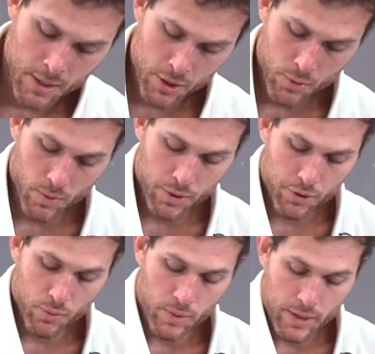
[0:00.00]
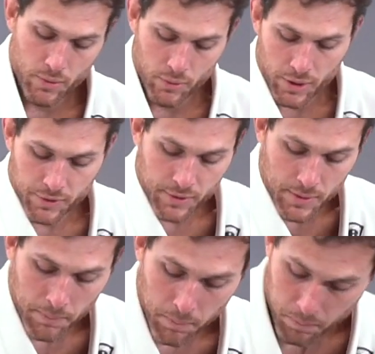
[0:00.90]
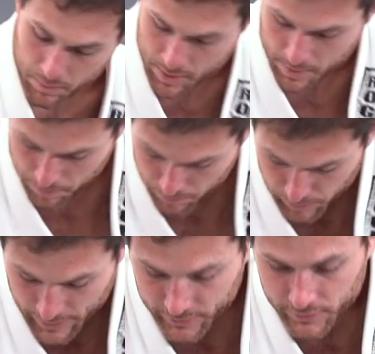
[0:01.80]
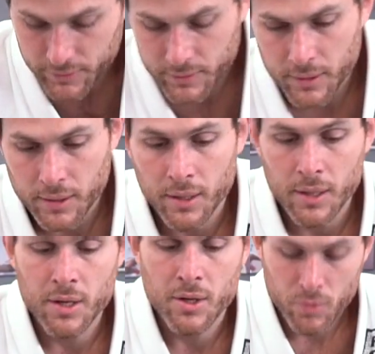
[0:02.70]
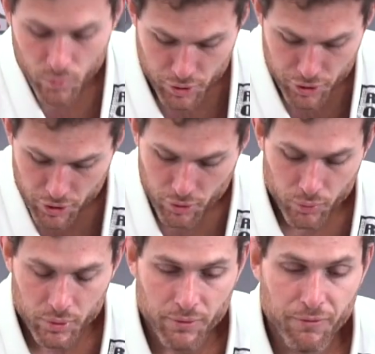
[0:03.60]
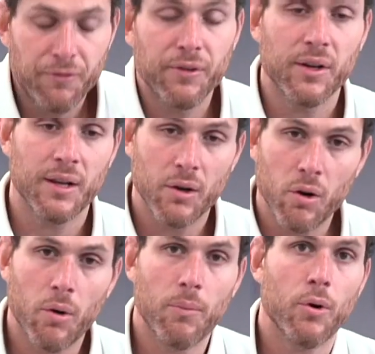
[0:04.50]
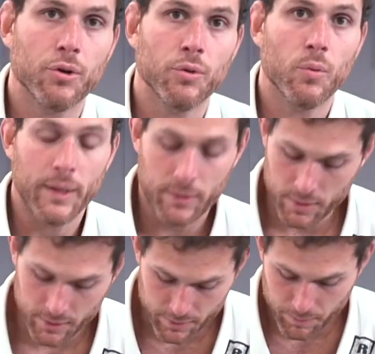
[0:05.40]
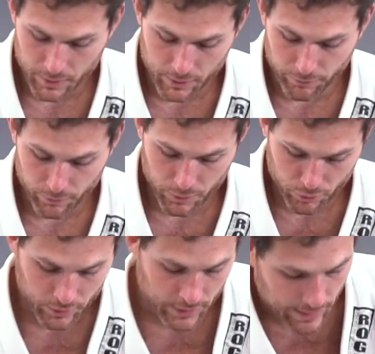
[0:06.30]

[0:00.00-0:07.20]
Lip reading: You want your weight on his plexus, which he will feel a lot more your weight. There's a big difference between the